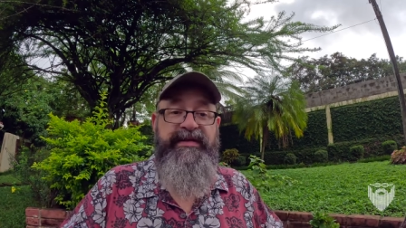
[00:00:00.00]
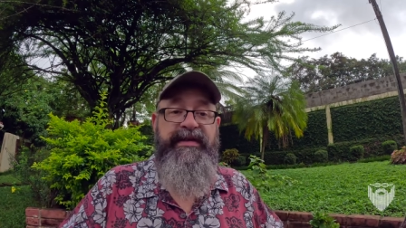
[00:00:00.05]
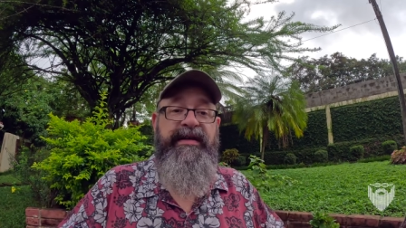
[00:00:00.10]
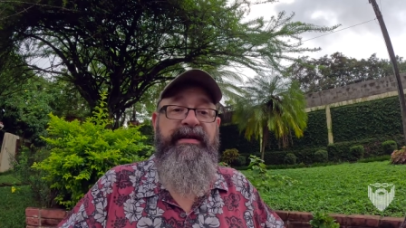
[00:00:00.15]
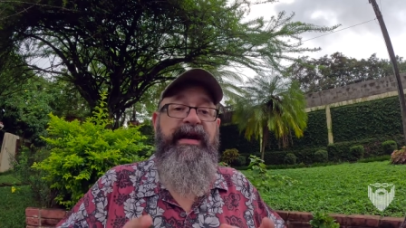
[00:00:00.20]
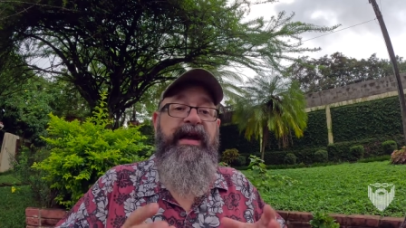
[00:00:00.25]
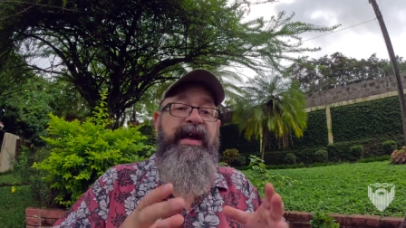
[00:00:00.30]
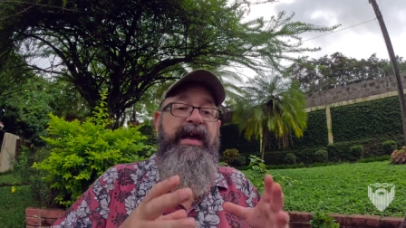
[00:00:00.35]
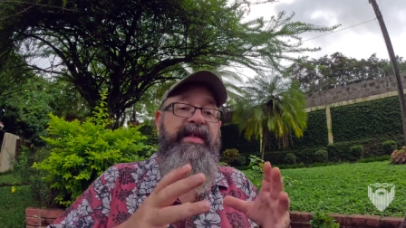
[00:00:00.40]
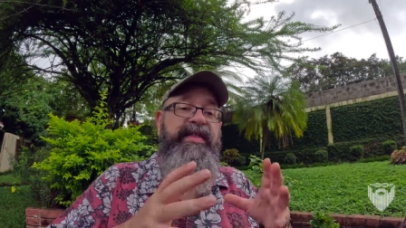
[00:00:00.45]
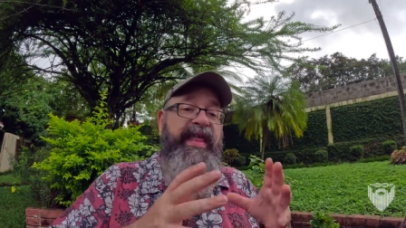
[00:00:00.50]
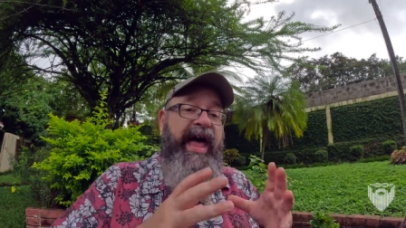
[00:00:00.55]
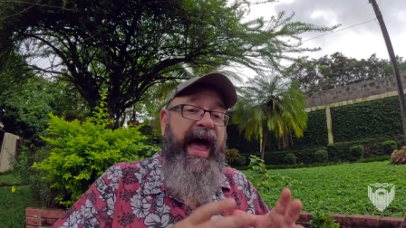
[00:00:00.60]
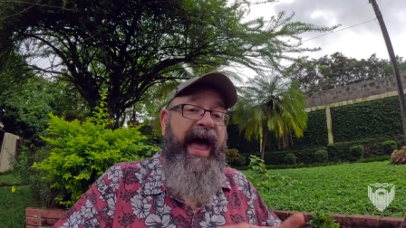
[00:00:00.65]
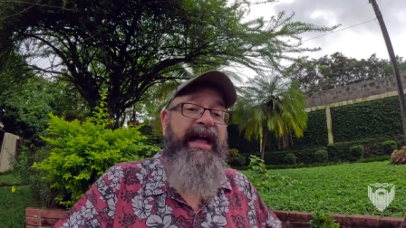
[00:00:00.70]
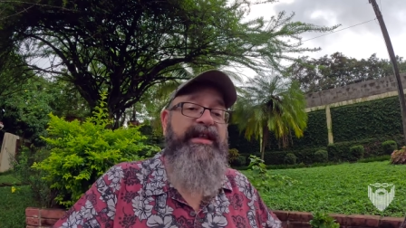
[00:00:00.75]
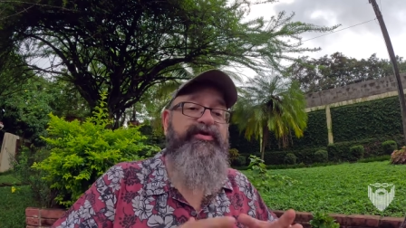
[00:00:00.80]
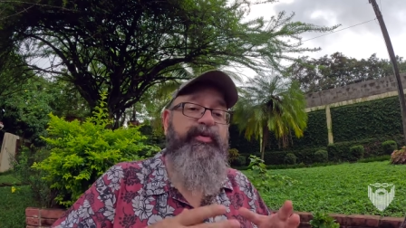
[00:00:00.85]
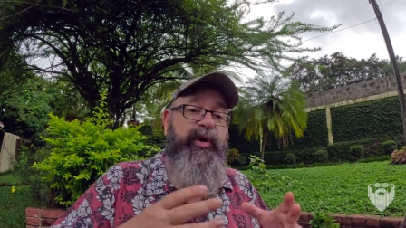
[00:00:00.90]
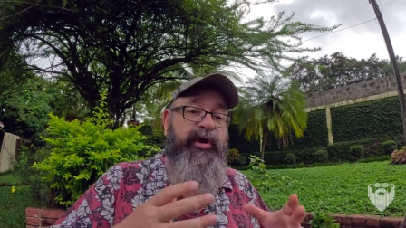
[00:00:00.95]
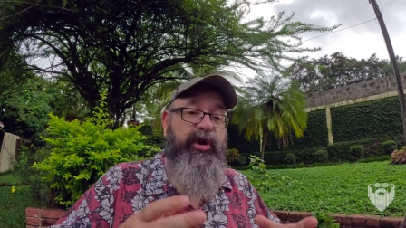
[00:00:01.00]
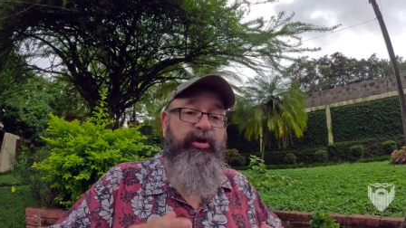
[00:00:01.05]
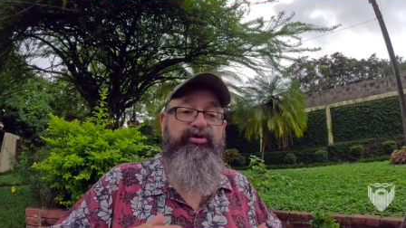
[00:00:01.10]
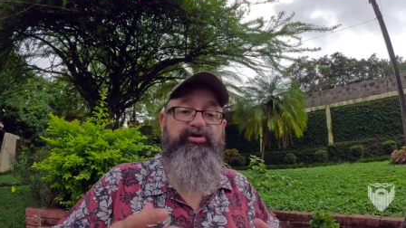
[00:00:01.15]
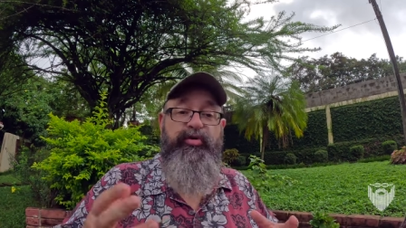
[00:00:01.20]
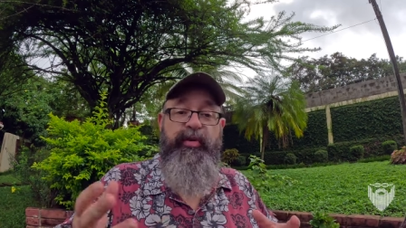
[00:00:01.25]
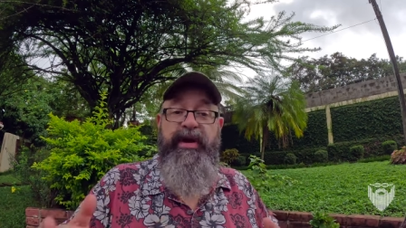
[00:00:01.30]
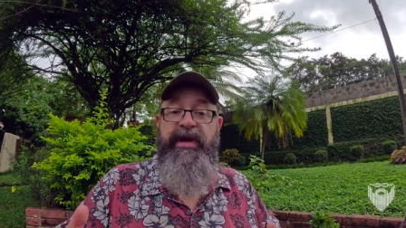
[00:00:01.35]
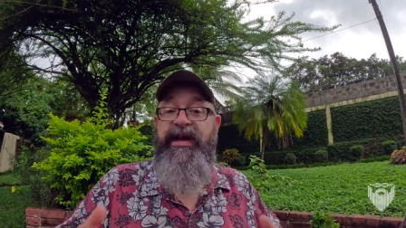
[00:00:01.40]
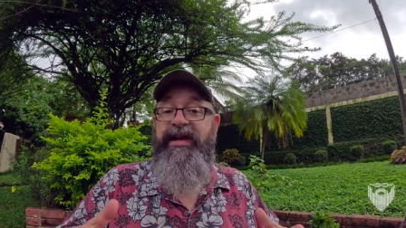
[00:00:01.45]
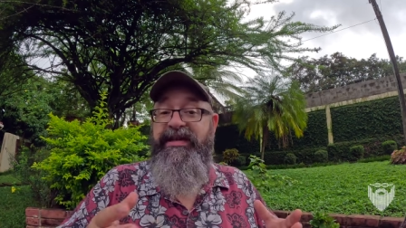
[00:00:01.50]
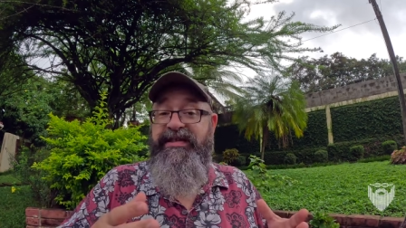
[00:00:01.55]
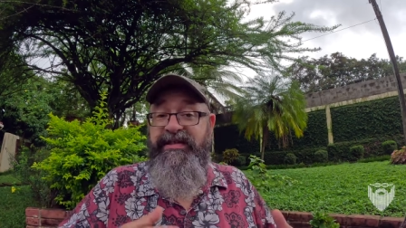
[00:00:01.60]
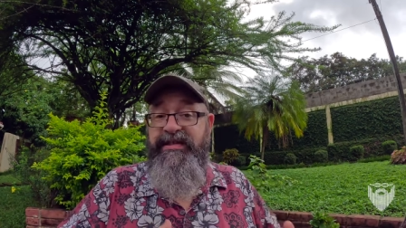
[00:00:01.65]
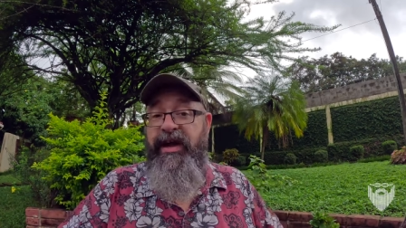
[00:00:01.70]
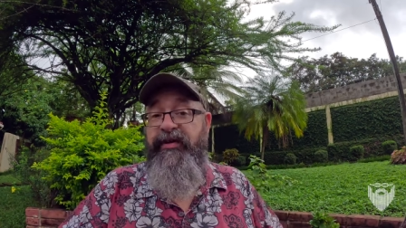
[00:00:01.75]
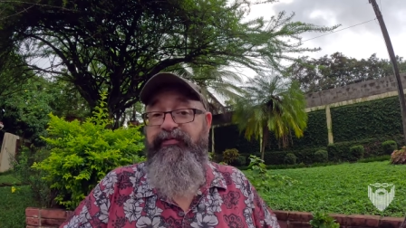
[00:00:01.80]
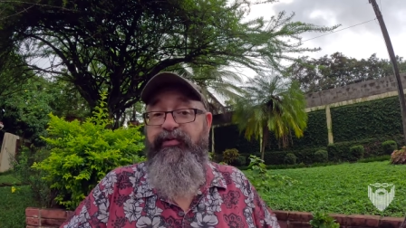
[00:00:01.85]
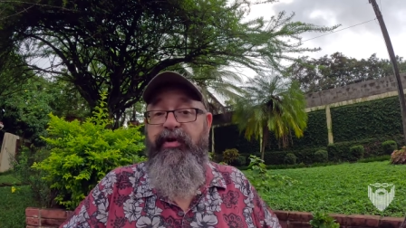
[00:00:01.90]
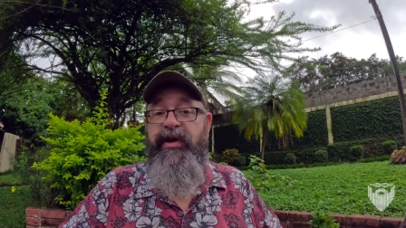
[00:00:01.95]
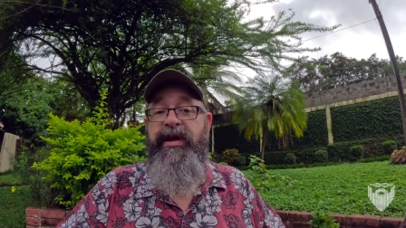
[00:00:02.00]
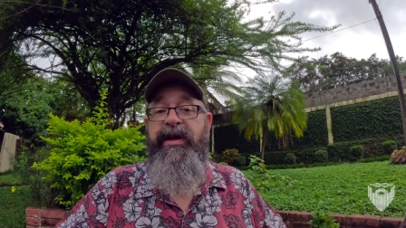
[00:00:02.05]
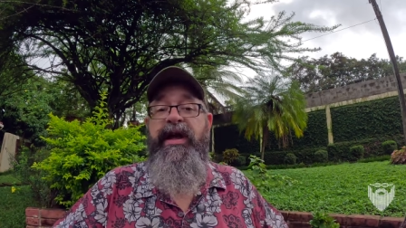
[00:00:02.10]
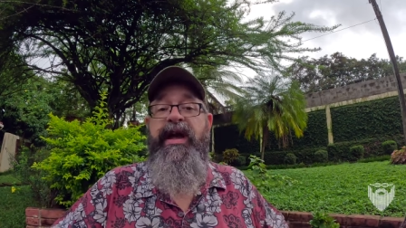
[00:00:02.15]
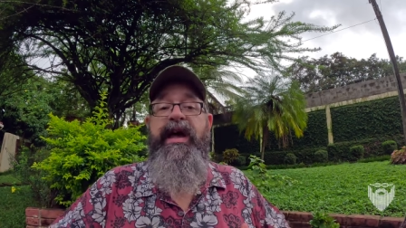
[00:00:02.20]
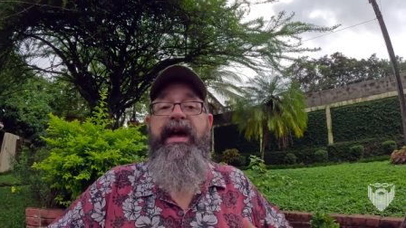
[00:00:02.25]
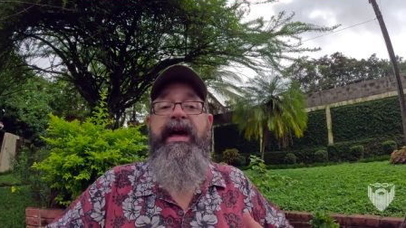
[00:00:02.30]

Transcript: And that's where Costa Rica is suffering,